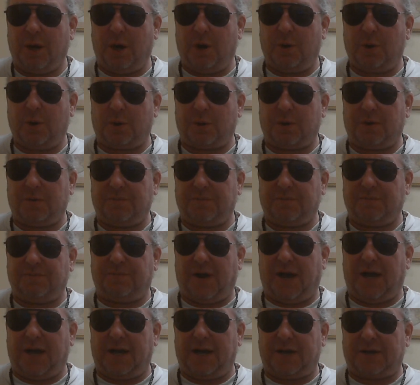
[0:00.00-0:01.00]
owner of
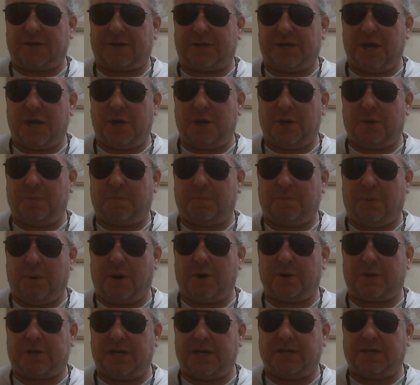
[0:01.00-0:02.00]

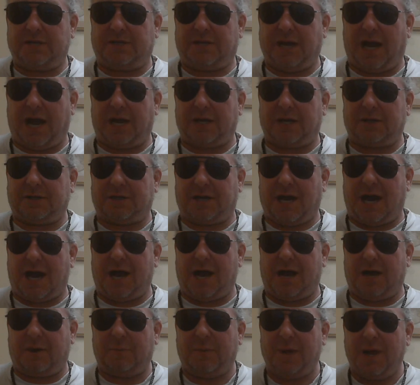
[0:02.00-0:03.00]

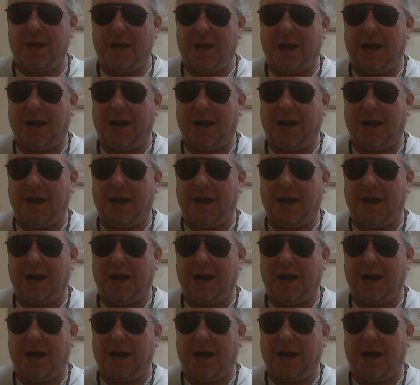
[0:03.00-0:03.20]
FuckYouBookie.com,